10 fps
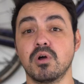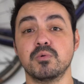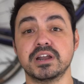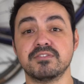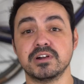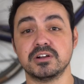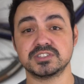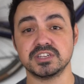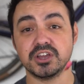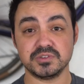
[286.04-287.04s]
or whatever
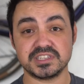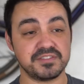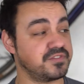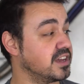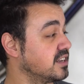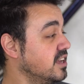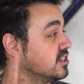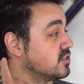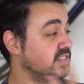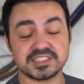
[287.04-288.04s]
else you see fit.
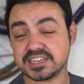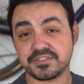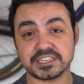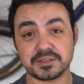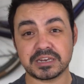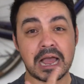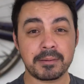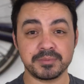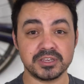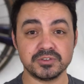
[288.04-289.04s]
So this is definitely something
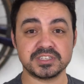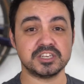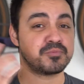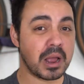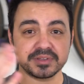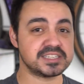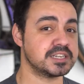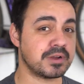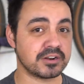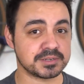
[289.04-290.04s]
I'm gonna be using. You've probably
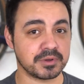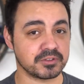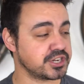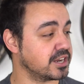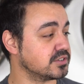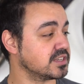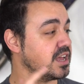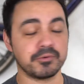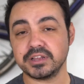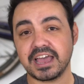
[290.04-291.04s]
seen around on some other channels.
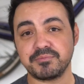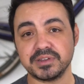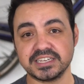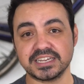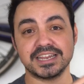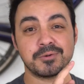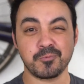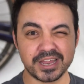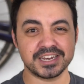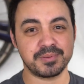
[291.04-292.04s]
I really have been digging it
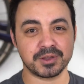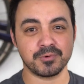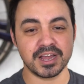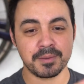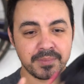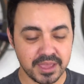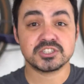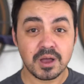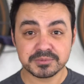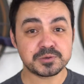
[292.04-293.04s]
and waiting to pick one up.
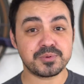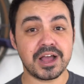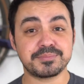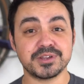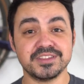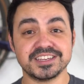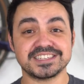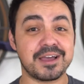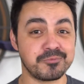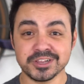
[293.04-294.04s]
So I'm super hyped on
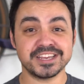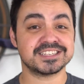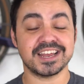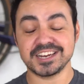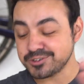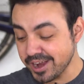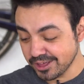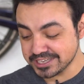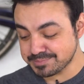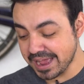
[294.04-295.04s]
this. I'm really excited to try
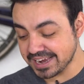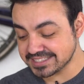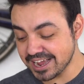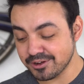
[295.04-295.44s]
all these bags